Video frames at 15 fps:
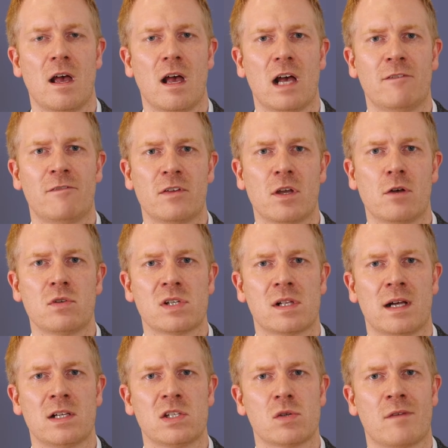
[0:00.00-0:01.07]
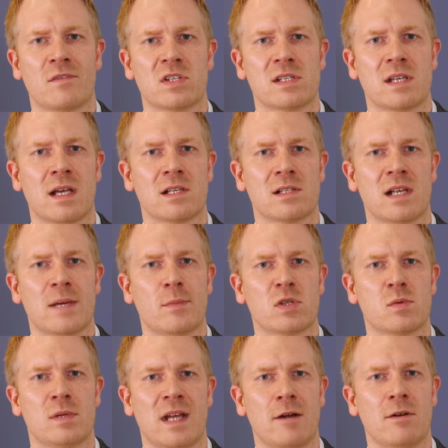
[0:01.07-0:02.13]
And for those clients who have estates liable
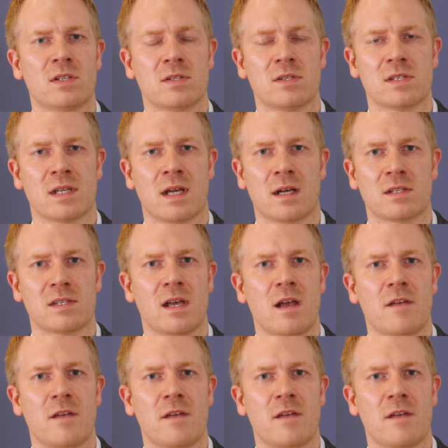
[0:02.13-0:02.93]
to inheritance tax,